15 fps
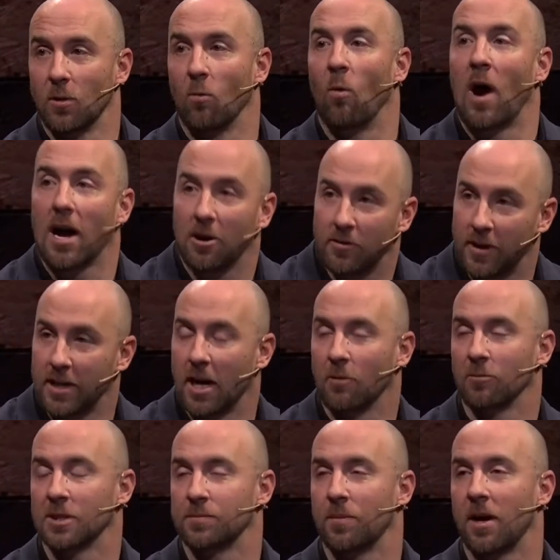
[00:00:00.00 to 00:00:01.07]
Why are they not
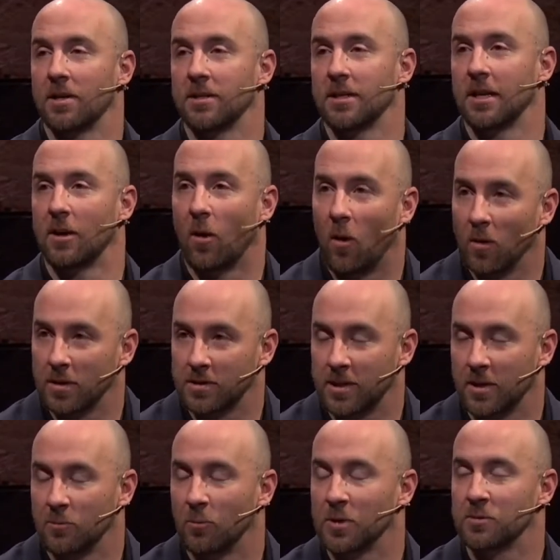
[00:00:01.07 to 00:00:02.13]
responding? And all of a
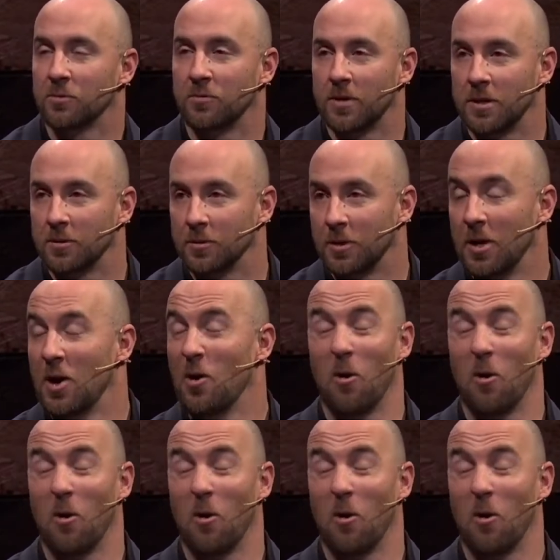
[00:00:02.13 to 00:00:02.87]
sudden what's revealed